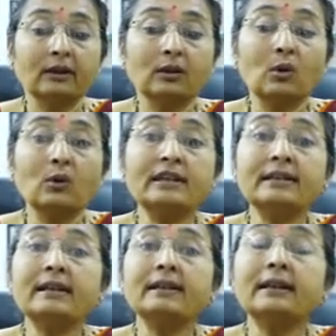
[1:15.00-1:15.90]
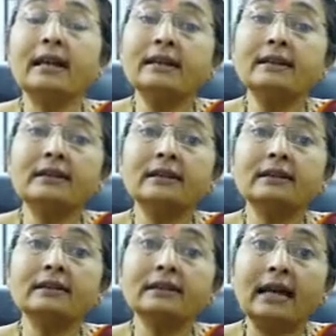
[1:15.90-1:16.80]
Goldstein in
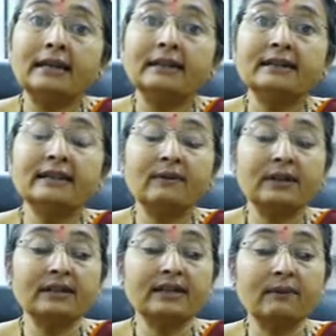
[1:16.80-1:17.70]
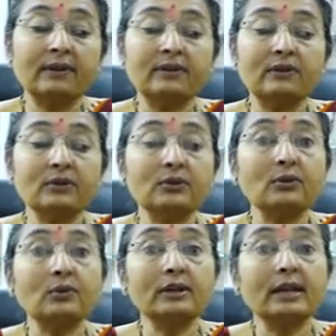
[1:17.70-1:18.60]
year 1977
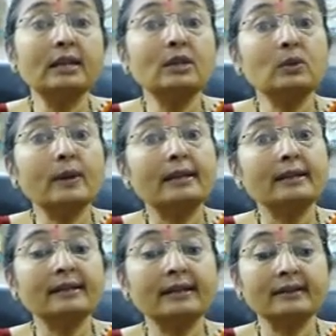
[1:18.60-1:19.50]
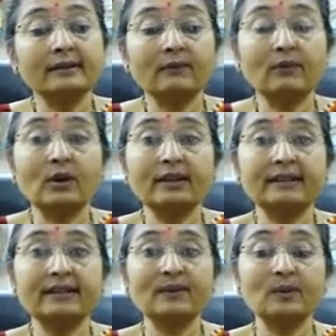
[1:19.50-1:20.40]
showed in 26 nephrotic
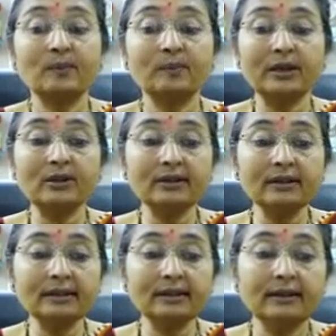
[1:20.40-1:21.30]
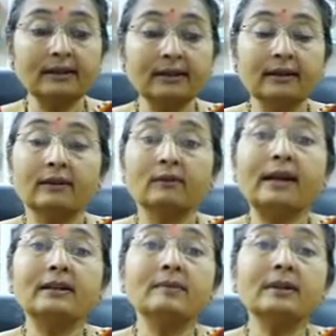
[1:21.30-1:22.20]
syndrome patients
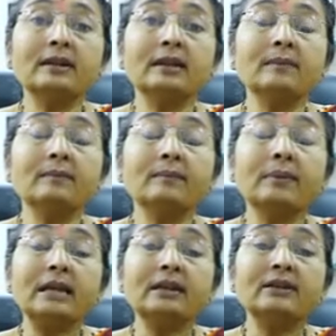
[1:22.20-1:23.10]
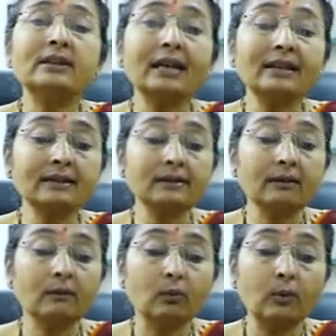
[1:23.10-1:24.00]
vitamin D being just
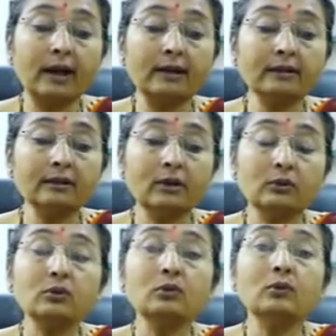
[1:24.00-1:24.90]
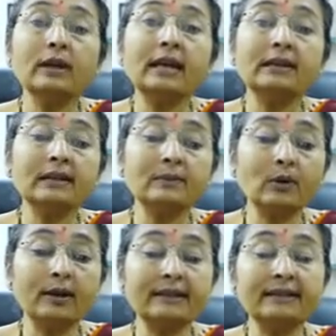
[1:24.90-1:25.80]
1 to
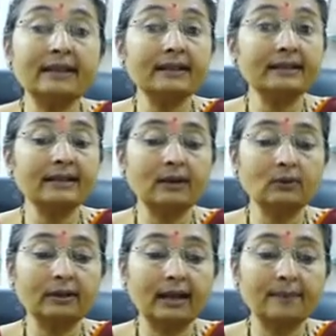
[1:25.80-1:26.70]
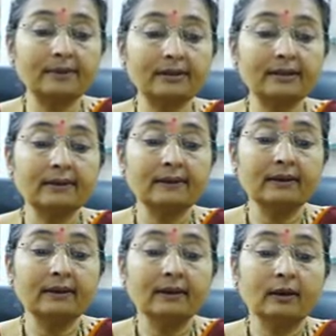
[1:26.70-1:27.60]
18.6 nanograms,
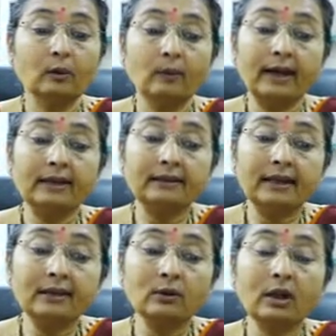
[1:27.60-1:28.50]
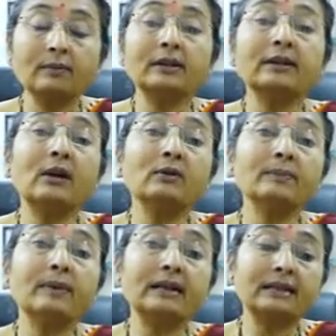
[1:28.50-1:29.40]
while their normal
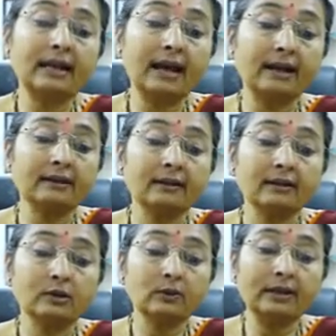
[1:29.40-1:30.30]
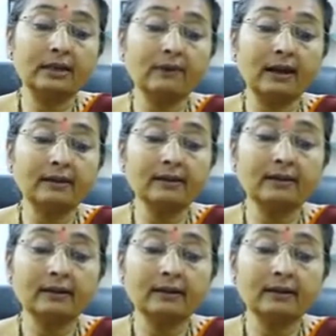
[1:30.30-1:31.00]
counterparts had 21